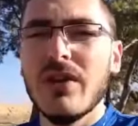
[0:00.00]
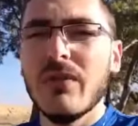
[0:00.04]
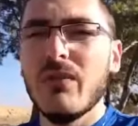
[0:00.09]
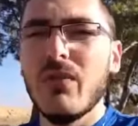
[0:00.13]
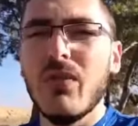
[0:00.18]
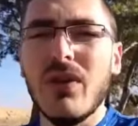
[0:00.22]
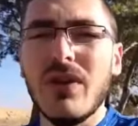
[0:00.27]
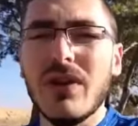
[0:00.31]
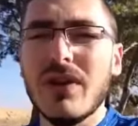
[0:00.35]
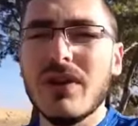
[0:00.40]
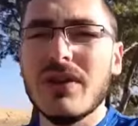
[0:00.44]
the
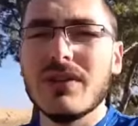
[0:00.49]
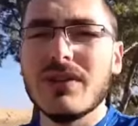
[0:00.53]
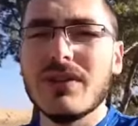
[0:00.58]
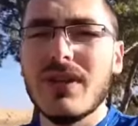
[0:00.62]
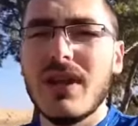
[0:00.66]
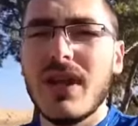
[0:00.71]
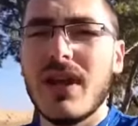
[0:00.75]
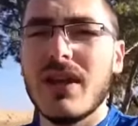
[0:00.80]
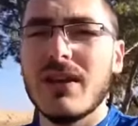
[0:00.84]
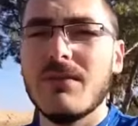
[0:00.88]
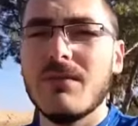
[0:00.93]
point is
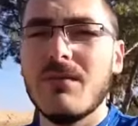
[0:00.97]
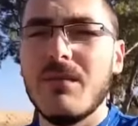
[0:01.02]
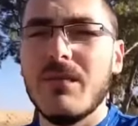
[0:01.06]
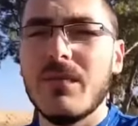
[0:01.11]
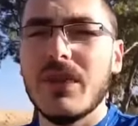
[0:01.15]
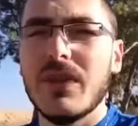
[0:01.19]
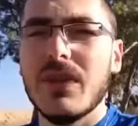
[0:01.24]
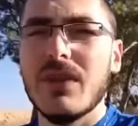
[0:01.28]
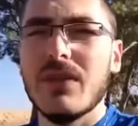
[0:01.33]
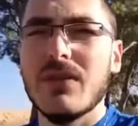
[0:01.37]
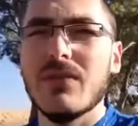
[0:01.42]
that
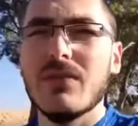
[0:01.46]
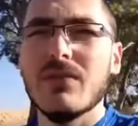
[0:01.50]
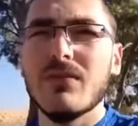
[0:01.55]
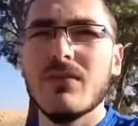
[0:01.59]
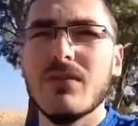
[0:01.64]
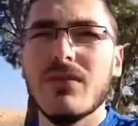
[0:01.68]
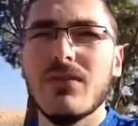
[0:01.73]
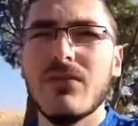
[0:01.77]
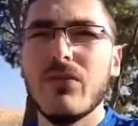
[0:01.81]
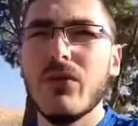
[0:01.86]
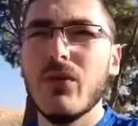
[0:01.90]
you know,
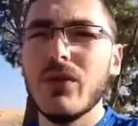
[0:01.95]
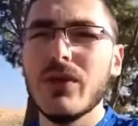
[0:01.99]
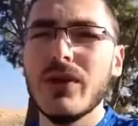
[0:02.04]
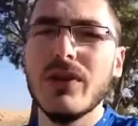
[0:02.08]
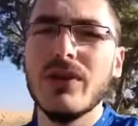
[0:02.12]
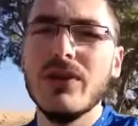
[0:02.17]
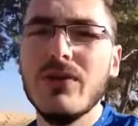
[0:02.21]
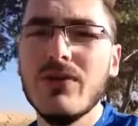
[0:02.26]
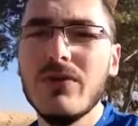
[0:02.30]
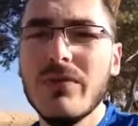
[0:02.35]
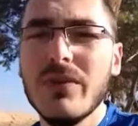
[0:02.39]
for
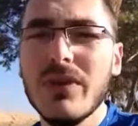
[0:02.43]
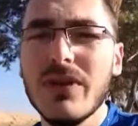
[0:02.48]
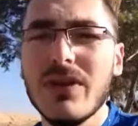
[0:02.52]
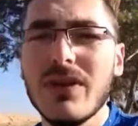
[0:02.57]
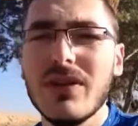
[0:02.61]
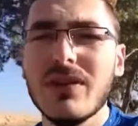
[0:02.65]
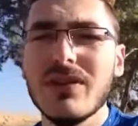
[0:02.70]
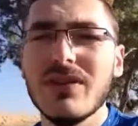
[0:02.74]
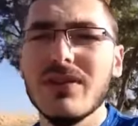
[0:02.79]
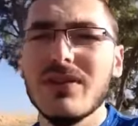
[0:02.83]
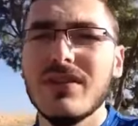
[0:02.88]
a
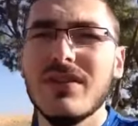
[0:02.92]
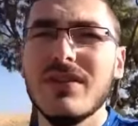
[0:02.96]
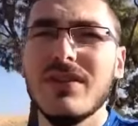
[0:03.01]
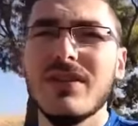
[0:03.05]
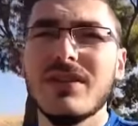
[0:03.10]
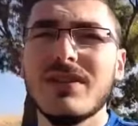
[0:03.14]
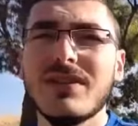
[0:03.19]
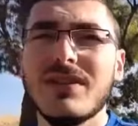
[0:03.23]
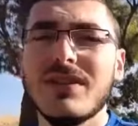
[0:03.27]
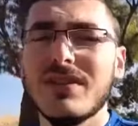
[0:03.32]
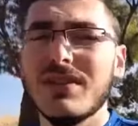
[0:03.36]
newbie,
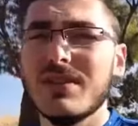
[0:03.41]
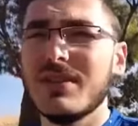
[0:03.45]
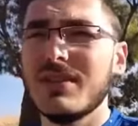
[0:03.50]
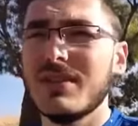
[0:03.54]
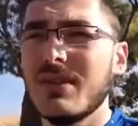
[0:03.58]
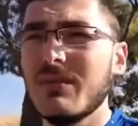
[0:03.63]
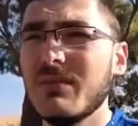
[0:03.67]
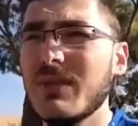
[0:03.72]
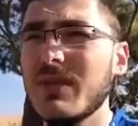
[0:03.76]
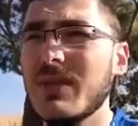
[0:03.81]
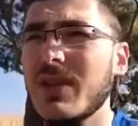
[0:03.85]
this is
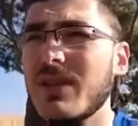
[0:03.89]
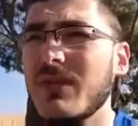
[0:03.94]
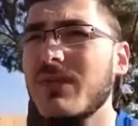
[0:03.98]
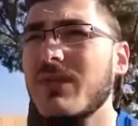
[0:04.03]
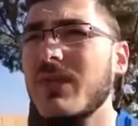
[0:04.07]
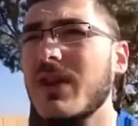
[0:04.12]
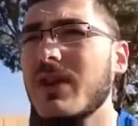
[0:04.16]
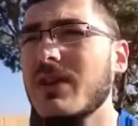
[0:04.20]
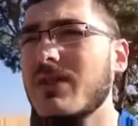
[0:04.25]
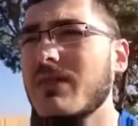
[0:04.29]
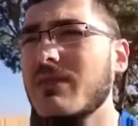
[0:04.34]
something I
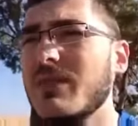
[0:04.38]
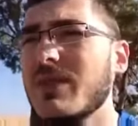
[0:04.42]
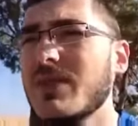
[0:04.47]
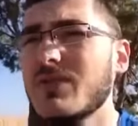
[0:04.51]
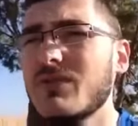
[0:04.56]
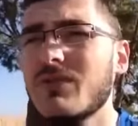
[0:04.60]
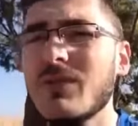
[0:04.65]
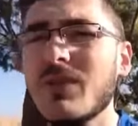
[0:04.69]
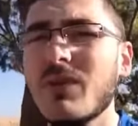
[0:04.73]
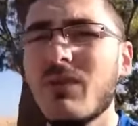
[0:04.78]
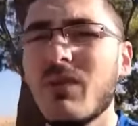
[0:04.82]
find to be
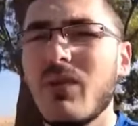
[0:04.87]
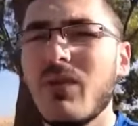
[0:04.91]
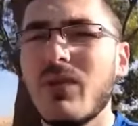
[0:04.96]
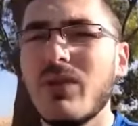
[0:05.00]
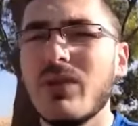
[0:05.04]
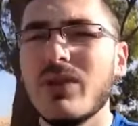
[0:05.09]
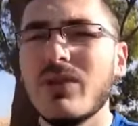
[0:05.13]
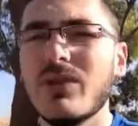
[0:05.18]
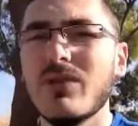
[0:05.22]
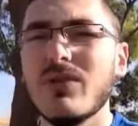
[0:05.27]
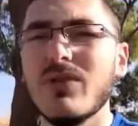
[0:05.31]
extremely
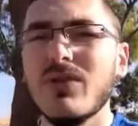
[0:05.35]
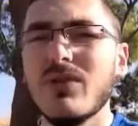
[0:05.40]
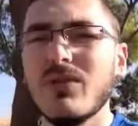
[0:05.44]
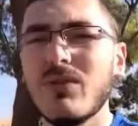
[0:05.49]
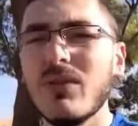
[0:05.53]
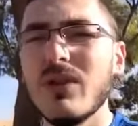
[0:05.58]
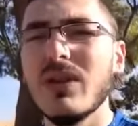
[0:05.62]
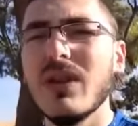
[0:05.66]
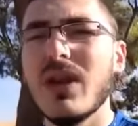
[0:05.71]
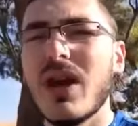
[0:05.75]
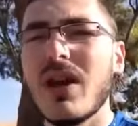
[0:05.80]
important. You know,
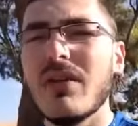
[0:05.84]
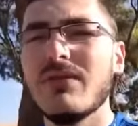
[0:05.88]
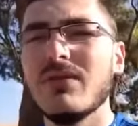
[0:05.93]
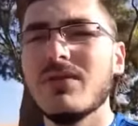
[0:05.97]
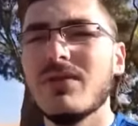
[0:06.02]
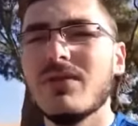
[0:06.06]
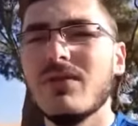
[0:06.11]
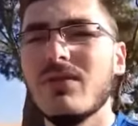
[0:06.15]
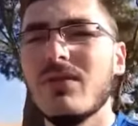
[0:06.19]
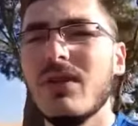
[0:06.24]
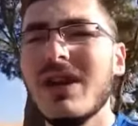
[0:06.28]
you really have
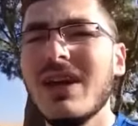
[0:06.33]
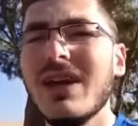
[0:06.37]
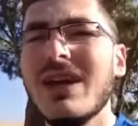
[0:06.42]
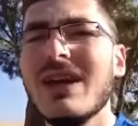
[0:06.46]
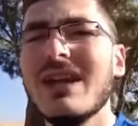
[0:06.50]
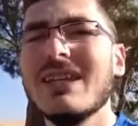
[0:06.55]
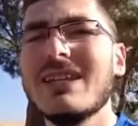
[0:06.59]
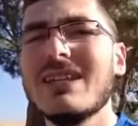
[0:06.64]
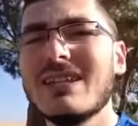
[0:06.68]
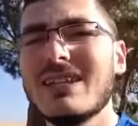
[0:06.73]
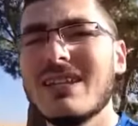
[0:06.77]
to
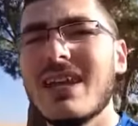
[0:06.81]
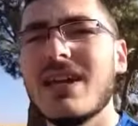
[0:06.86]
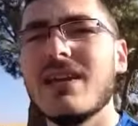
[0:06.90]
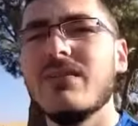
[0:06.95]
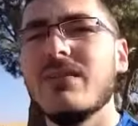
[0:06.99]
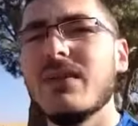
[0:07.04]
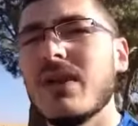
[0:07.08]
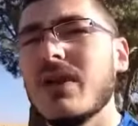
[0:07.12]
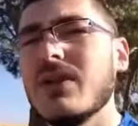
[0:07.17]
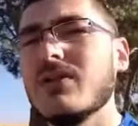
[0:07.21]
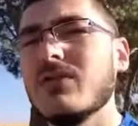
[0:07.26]

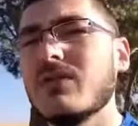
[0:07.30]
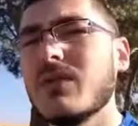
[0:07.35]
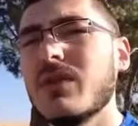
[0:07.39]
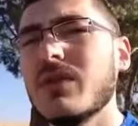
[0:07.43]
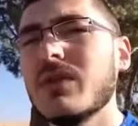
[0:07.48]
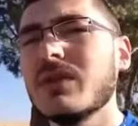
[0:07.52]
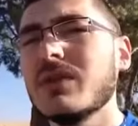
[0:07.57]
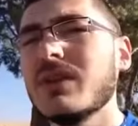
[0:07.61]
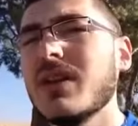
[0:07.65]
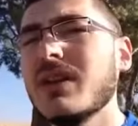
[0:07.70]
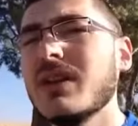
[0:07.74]
stand behind your
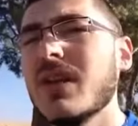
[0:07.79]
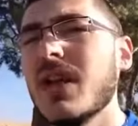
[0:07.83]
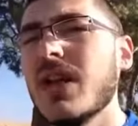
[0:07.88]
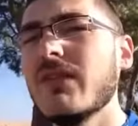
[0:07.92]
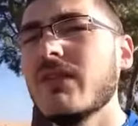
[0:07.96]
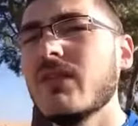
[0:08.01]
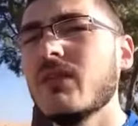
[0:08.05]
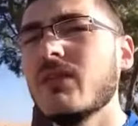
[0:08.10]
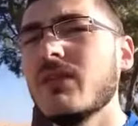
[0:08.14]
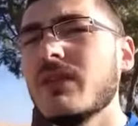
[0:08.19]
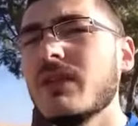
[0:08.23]
product. Not
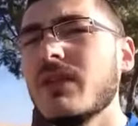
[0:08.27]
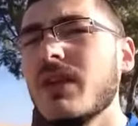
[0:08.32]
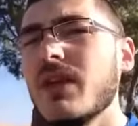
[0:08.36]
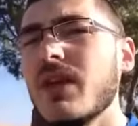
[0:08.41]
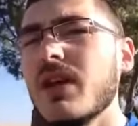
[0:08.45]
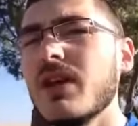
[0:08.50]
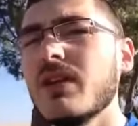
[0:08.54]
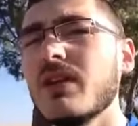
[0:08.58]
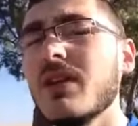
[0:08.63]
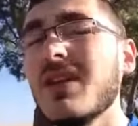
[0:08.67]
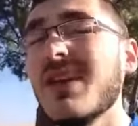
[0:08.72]
everyone
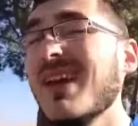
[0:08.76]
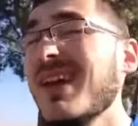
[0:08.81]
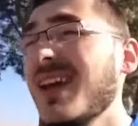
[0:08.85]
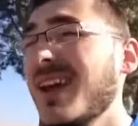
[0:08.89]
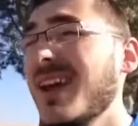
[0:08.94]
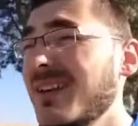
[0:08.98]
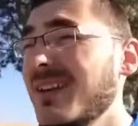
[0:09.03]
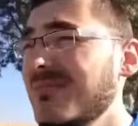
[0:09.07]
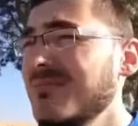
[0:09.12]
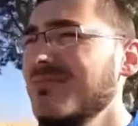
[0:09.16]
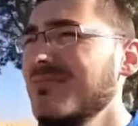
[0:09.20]
can,
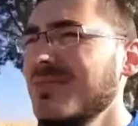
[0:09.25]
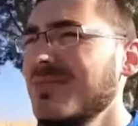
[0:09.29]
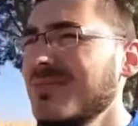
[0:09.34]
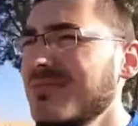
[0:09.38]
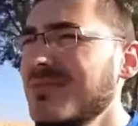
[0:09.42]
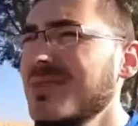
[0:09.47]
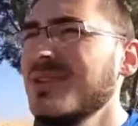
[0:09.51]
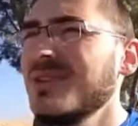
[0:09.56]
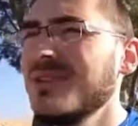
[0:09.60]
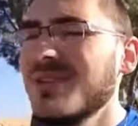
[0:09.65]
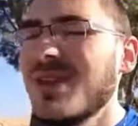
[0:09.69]
and
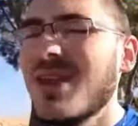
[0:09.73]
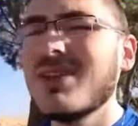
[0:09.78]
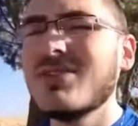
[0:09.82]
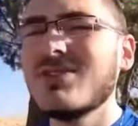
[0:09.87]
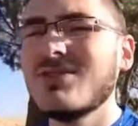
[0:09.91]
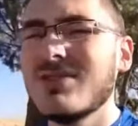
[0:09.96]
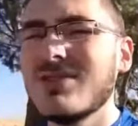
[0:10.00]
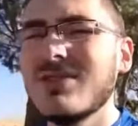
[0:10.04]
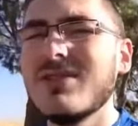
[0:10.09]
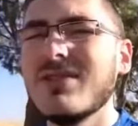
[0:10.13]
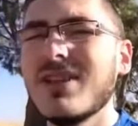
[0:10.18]

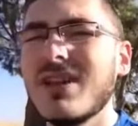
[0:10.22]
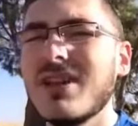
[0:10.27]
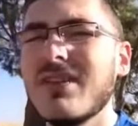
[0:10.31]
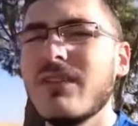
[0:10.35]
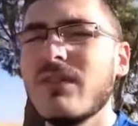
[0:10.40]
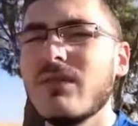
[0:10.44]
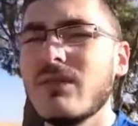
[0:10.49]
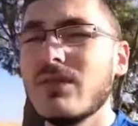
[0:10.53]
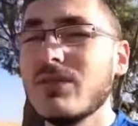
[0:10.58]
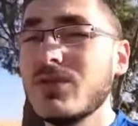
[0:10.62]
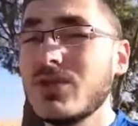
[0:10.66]
actually, not
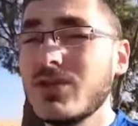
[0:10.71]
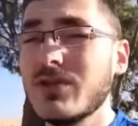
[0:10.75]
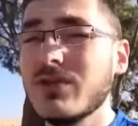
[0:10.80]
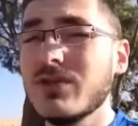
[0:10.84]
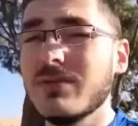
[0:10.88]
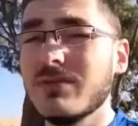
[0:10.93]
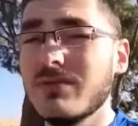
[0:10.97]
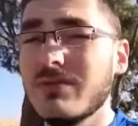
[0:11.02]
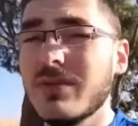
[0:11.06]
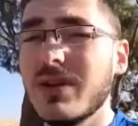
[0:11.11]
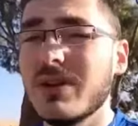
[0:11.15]
everyone
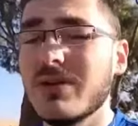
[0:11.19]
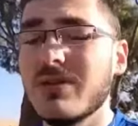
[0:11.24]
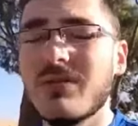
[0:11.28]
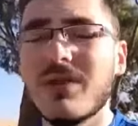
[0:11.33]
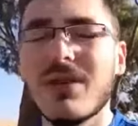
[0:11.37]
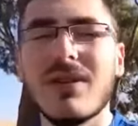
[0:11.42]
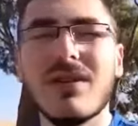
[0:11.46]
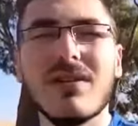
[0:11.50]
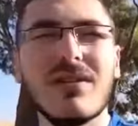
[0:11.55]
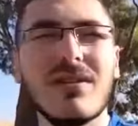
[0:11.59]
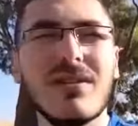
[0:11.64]
should. By the
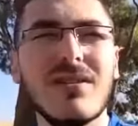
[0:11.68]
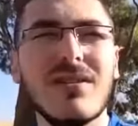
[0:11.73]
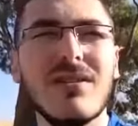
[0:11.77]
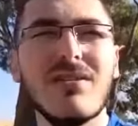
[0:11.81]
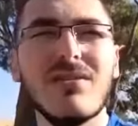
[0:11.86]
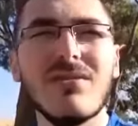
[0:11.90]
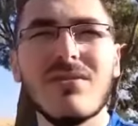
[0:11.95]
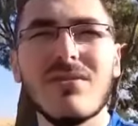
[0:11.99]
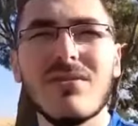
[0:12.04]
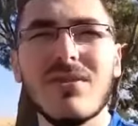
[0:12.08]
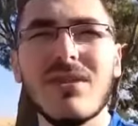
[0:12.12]
way, you
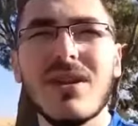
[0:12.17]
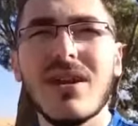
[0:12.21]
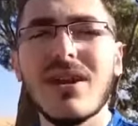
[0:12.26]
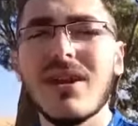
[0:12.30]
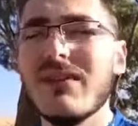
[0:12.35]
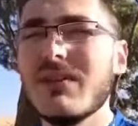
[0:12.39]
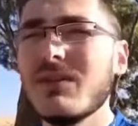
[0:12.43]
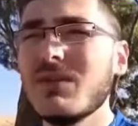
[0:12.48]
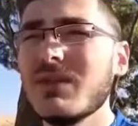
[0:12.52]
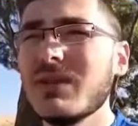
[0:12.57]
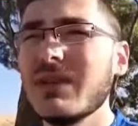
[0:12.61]
know,
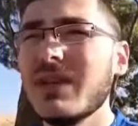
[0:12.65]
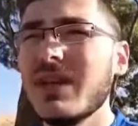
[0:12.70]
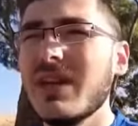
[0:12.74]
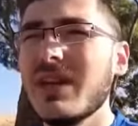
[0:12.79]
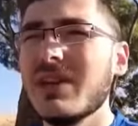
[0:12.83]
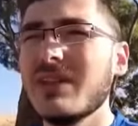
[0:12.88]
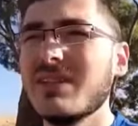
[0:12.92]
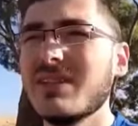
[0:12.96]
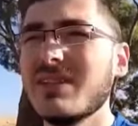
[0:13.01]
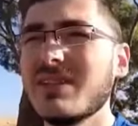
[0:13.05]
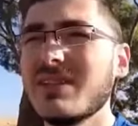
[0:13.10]
not everyone
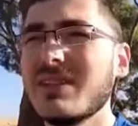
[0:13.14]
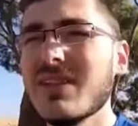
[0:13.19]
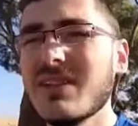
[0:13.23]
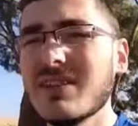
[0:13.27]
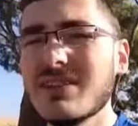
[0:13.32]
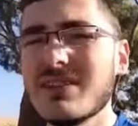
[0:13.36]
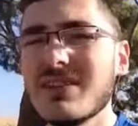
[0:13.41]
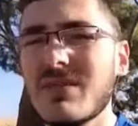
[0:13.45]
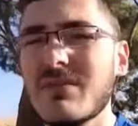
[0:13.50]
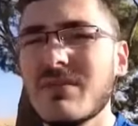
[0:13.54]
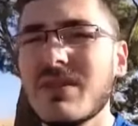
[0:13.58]
can
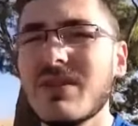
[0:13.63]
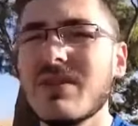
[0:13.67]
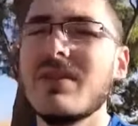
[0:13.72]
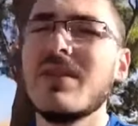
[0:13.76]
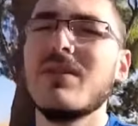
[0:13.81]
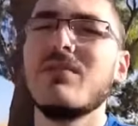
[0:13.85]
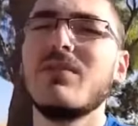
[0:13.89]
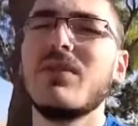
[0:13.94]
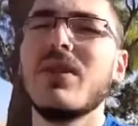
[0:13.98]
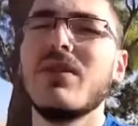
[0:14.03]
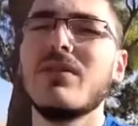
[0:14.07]
sell something they're
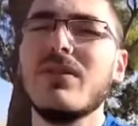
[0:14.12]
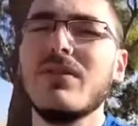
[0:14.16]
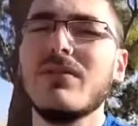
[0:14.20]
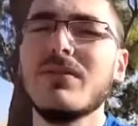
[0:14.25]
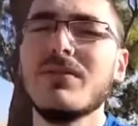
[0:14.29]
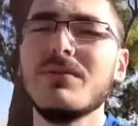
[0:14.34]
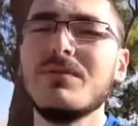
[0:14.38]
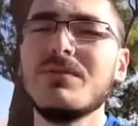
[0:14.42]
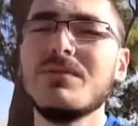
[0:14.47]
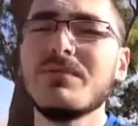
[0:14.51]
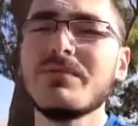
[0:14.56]
not proud
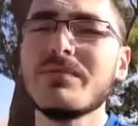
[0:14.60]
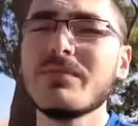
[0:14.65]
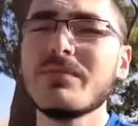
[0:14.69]
of.